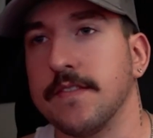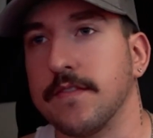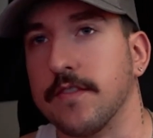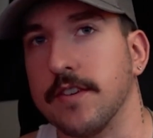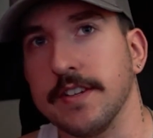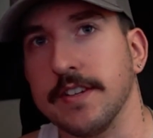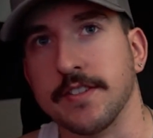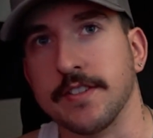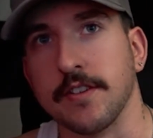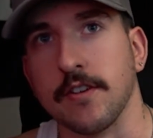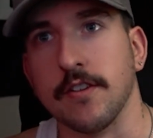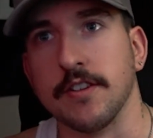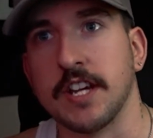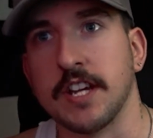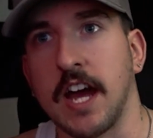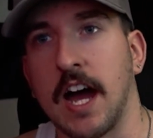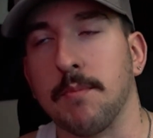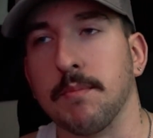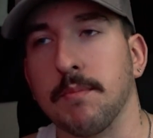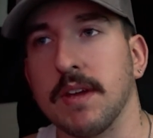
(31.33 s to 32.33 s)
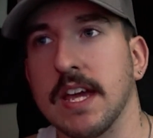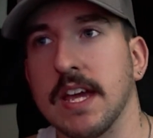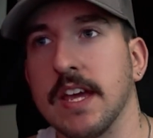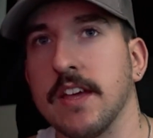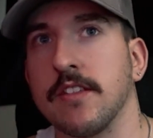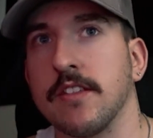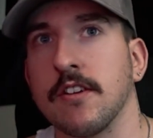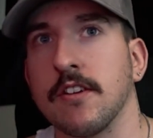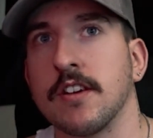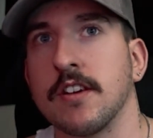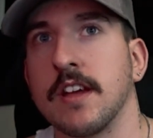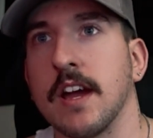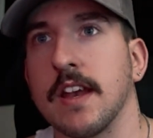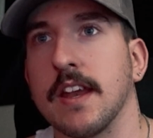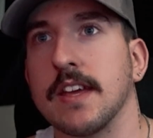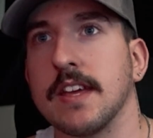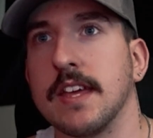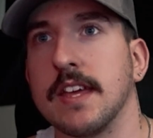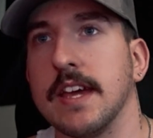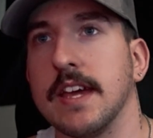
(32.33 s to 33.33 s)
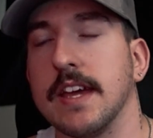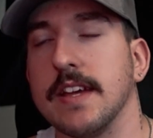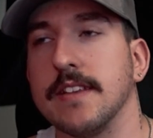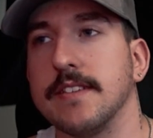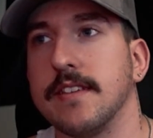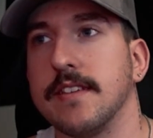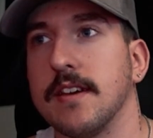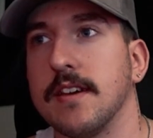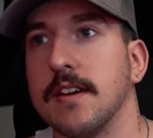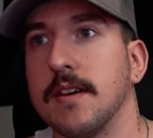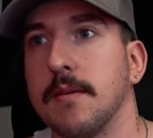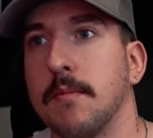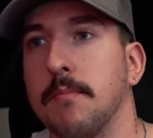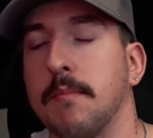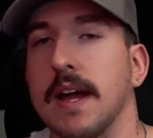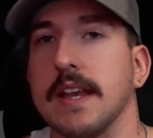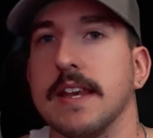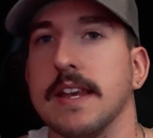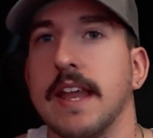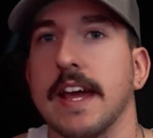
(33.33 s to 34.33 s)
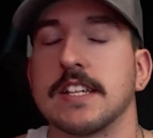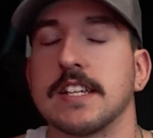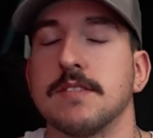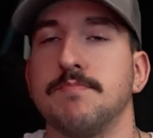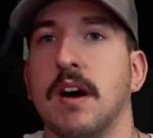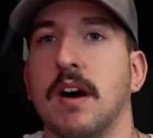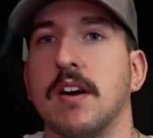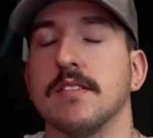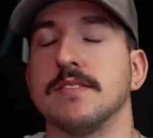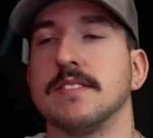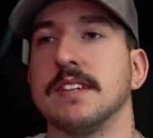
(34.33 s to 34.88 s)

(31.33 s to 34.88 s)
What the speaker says: research, I'm either gonna get my next belt's